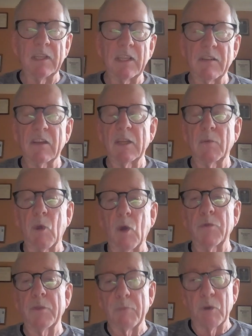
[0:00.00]
literally
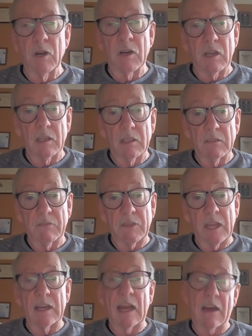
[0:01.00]
wrote the book
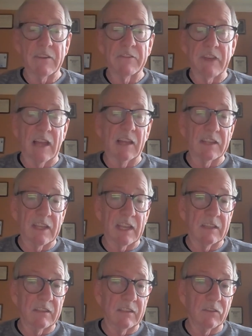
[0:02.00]
on how to
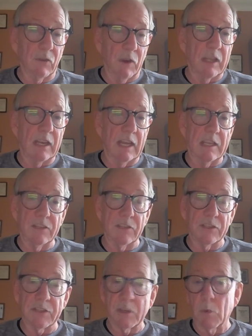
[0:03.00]
validate great
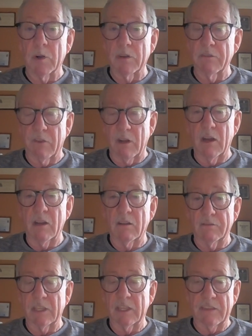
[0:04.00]
ages that were
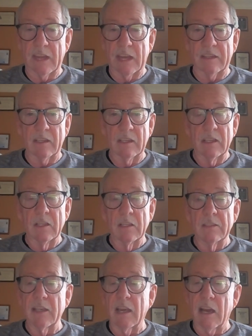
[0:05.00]
involved in that.
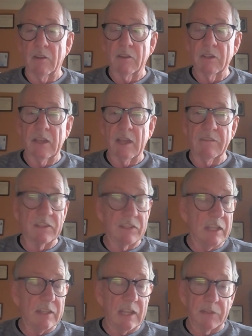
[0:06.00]
Now, having
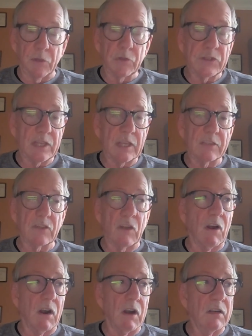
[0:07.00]
said that, those things
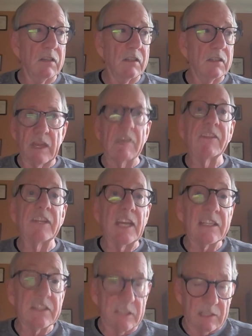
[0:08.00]
are
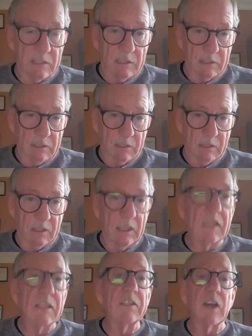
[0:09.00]
evanescent
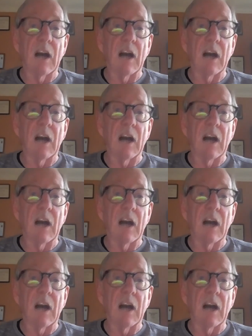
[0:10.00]
in